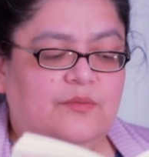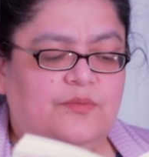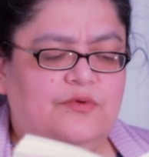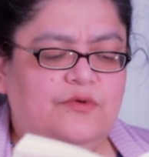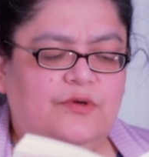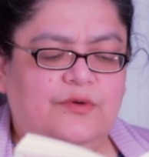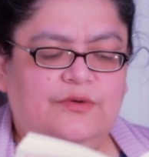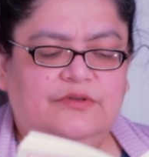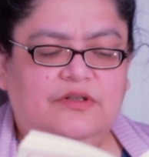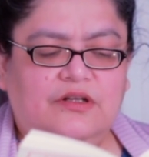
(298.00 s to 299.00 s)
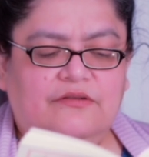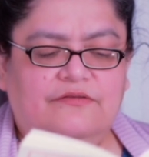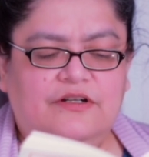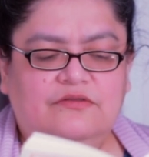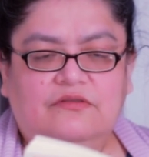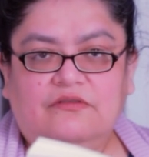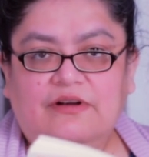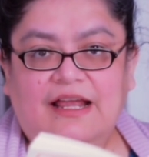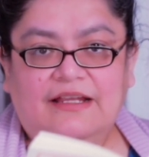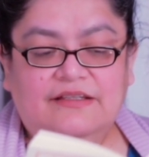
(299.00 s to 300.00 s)
Pooh looked first to the
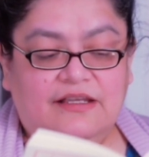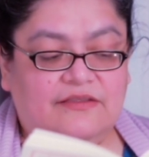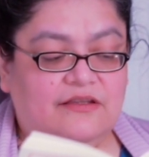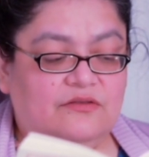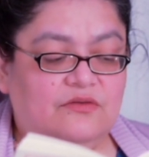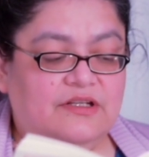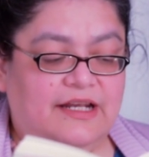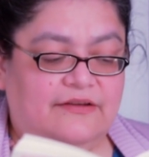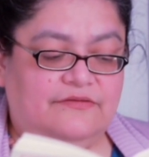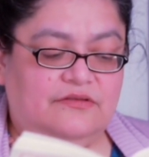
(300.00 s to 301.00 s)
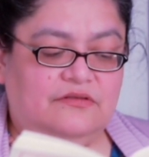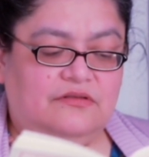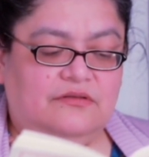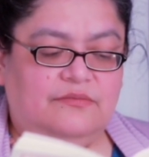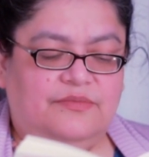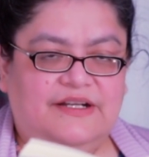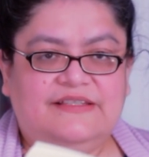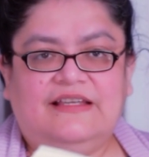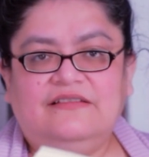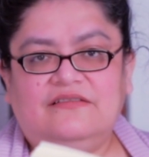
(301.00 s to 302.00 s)
right and then to the left.
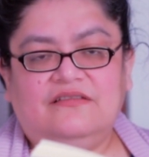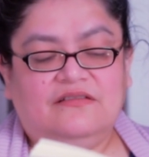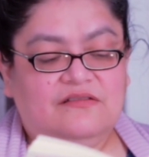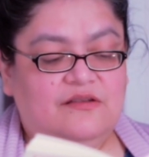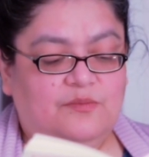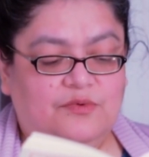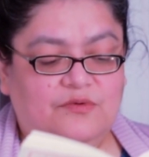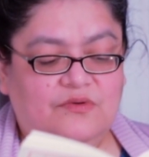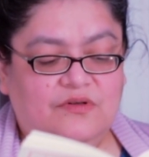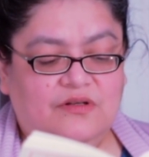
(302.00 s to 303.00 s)
"Presents?" said Pooh.